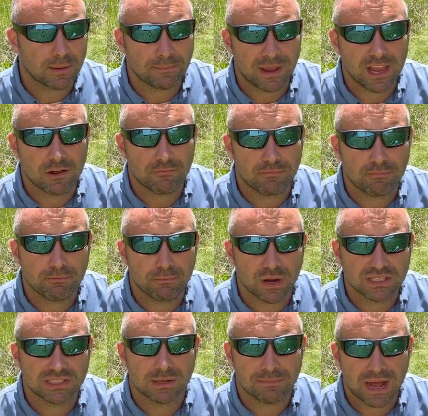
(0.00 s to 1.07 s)
it may have
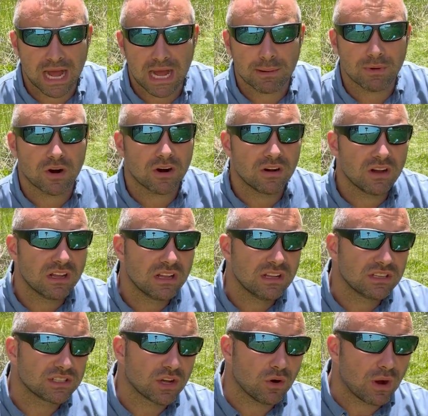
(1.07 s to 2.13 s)
busted my eyeball.
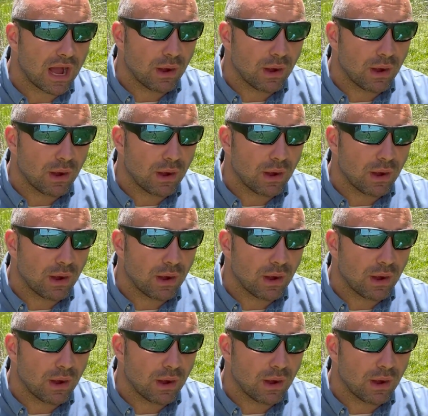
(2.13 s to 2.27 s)
So I